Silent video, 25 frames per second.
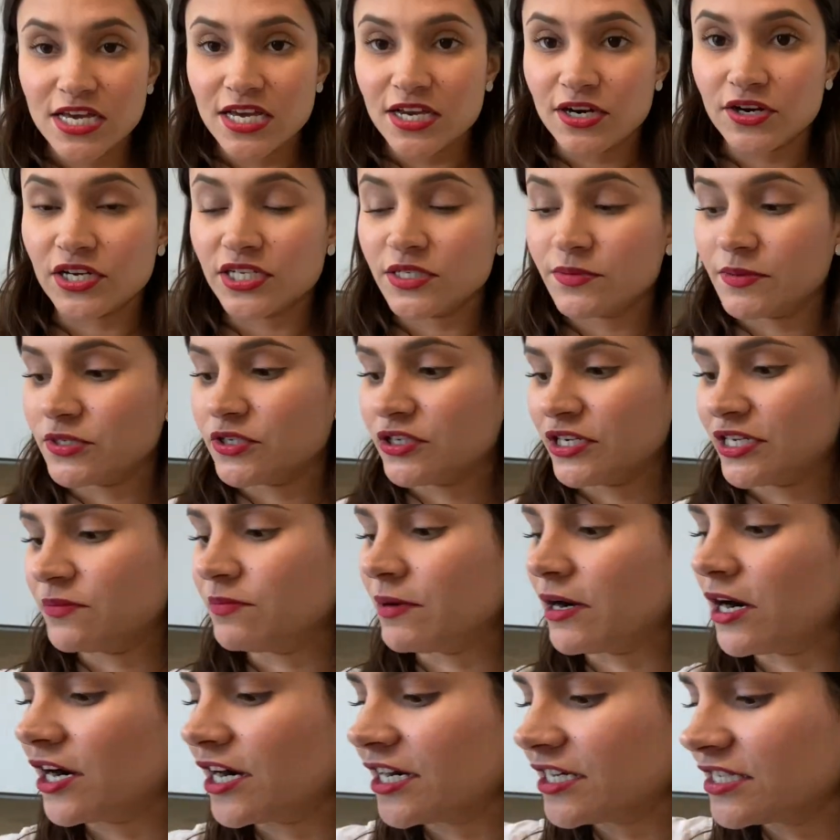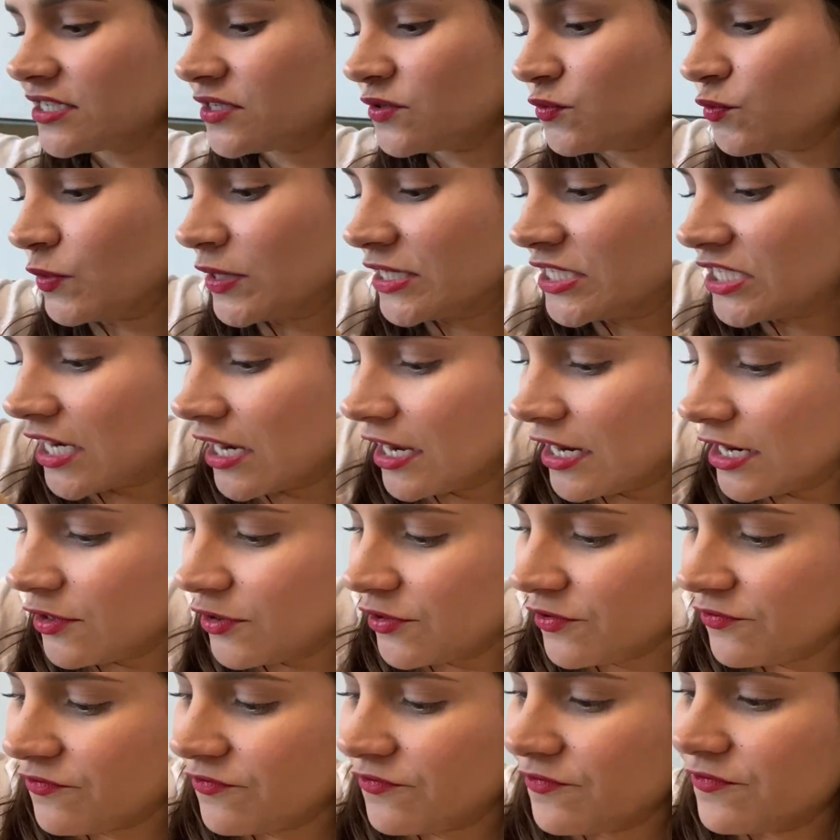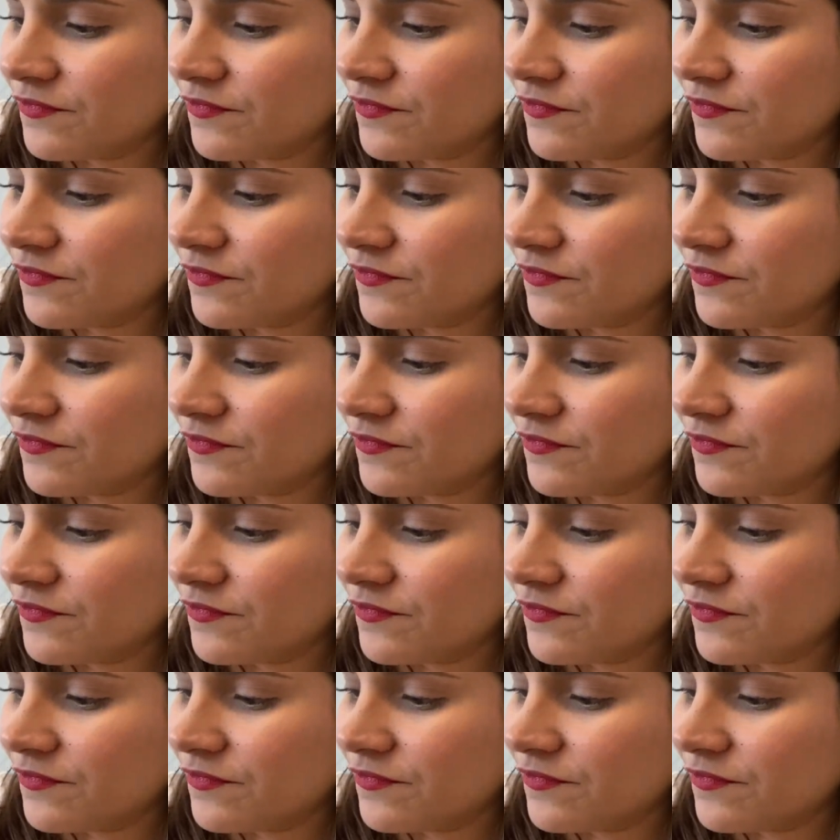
crispy treat bars, which I love.